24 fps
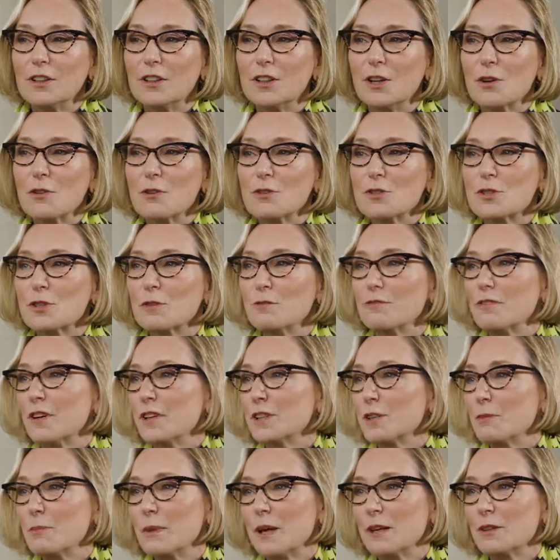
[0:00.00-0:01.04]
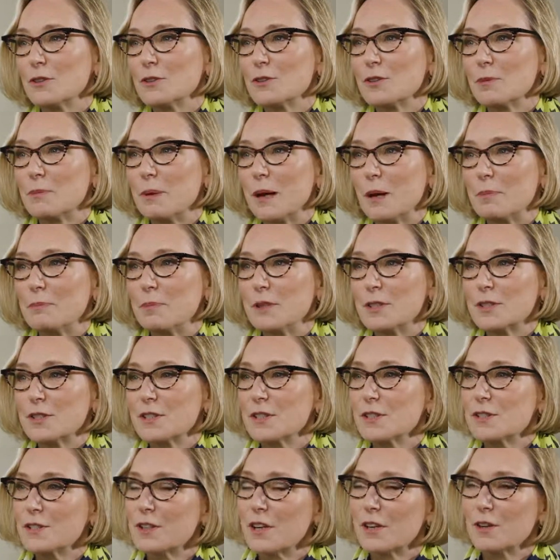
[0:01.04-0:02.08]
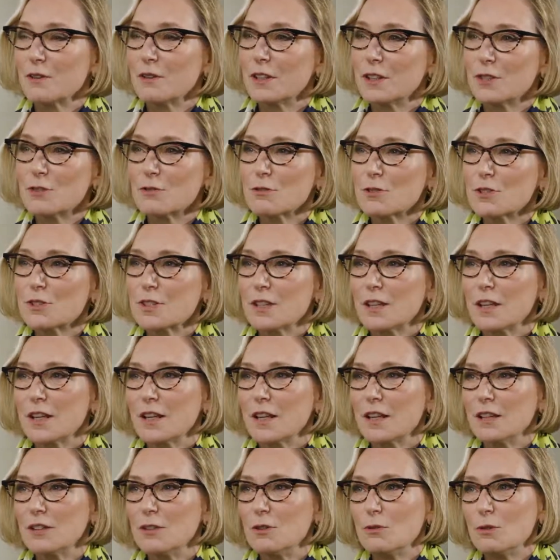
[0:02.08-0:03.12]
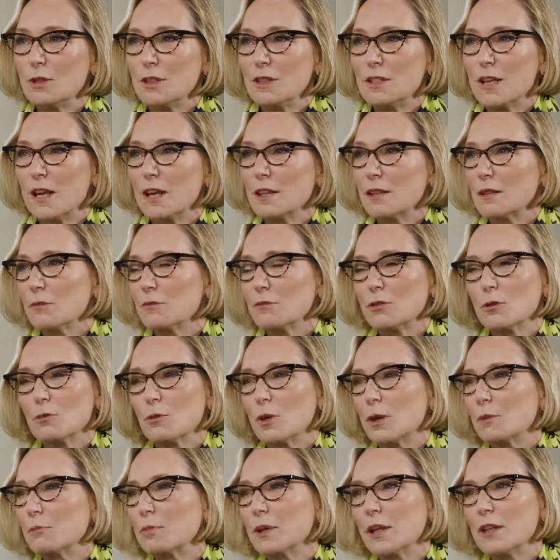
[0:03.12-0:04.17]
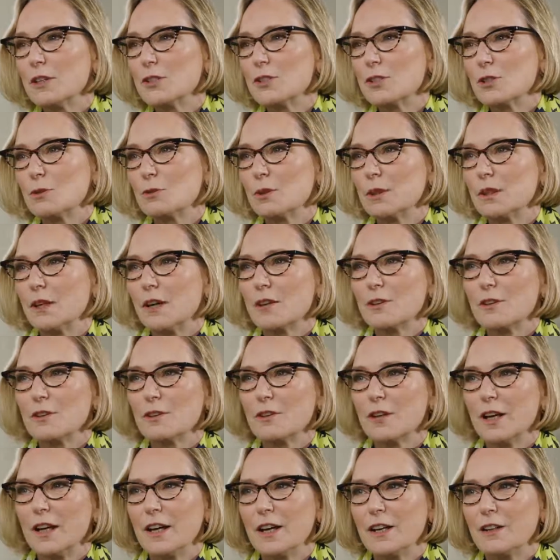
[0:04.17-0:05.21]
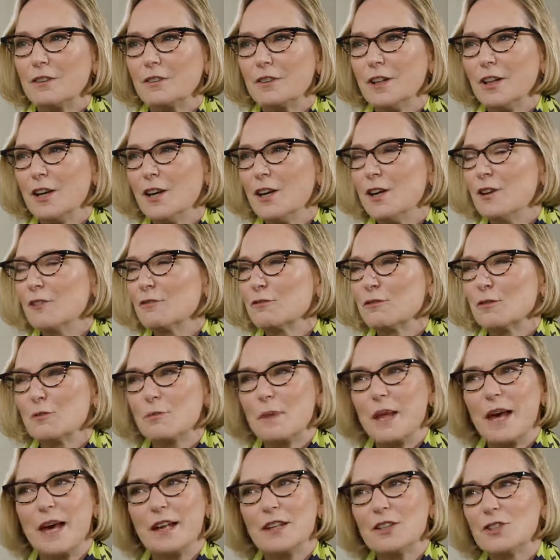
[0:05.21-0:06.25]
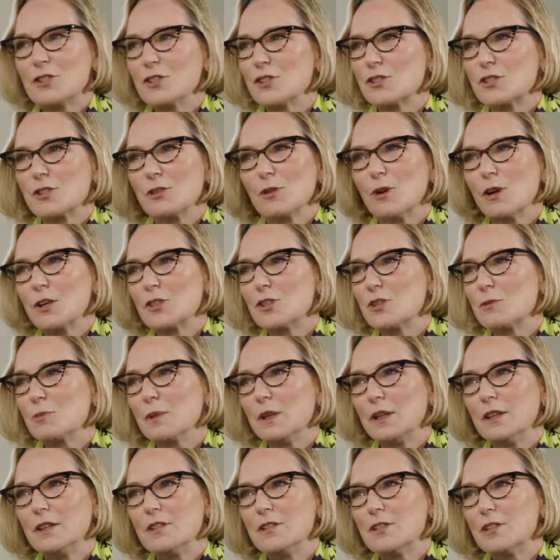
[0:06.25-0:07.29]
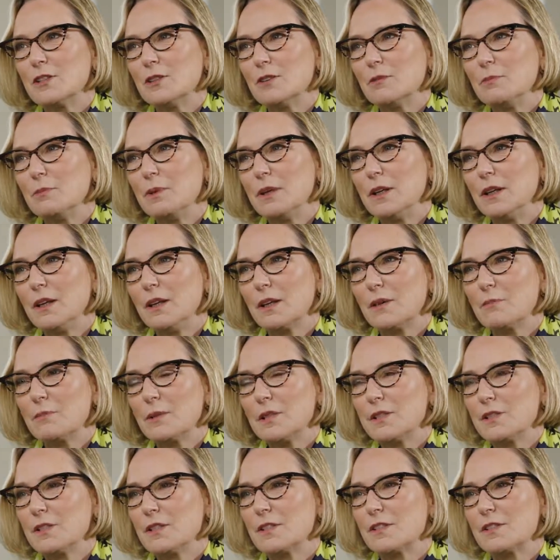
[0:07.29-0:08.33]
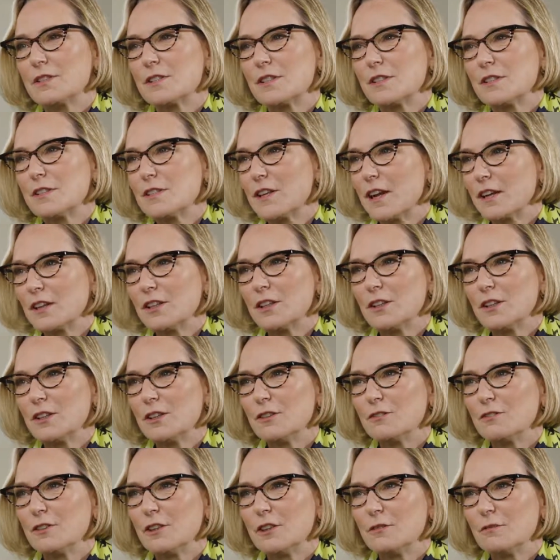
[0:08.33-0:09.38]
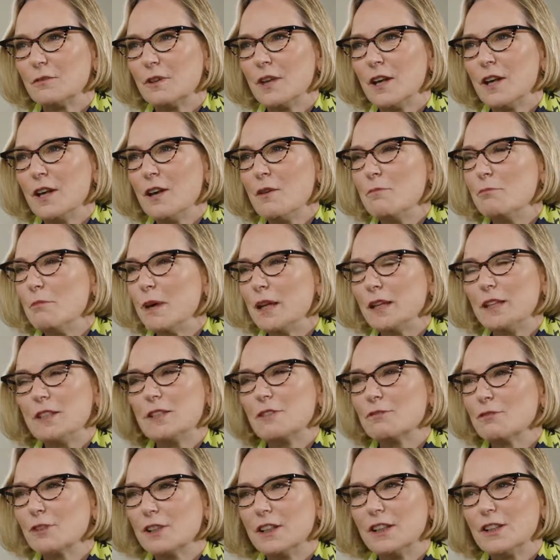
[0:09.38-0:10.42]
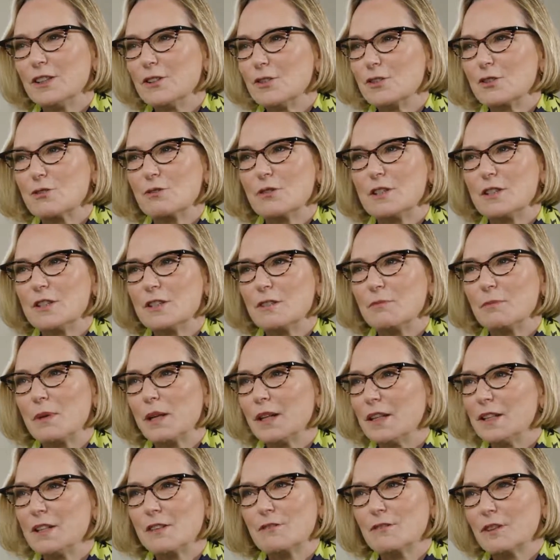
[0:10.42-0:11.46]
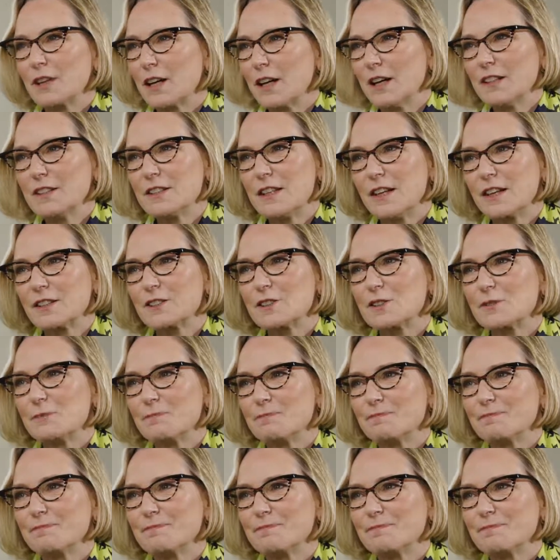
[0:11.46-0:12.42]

you know, there's some fundamentals about business that are interesting, and you can take them from one place to another. And from that, it just launched me into being a business executive in many different industries and many different contexts.